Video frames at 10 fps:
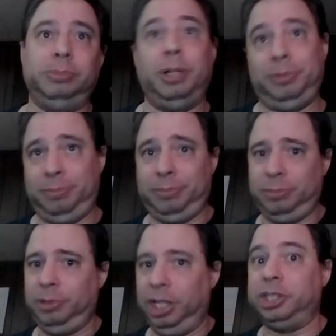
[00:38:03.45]
Well,
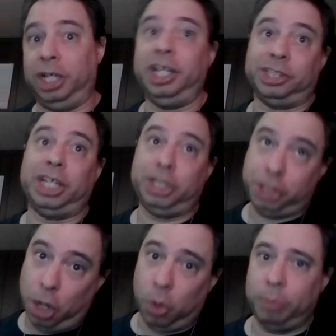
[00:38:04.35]
He's, he is a
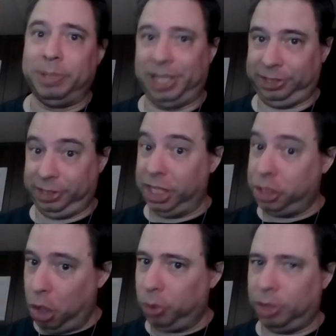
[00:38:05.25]
goat, but not
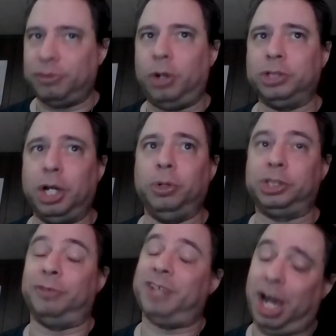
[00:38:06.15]
the goat of all
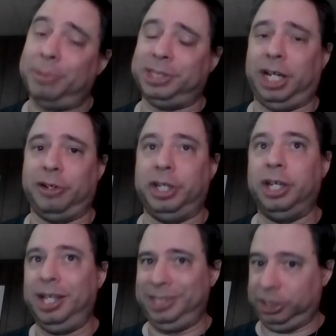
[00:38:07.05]
goats of commentary.
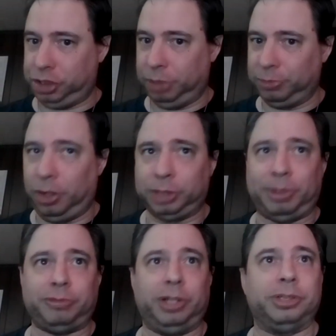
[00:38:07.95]
That's Jim Ross,
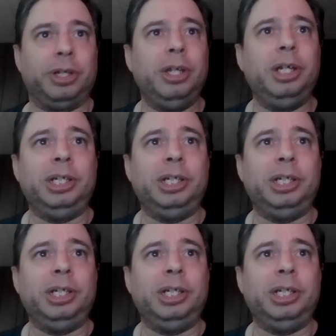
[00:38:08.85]
my friends.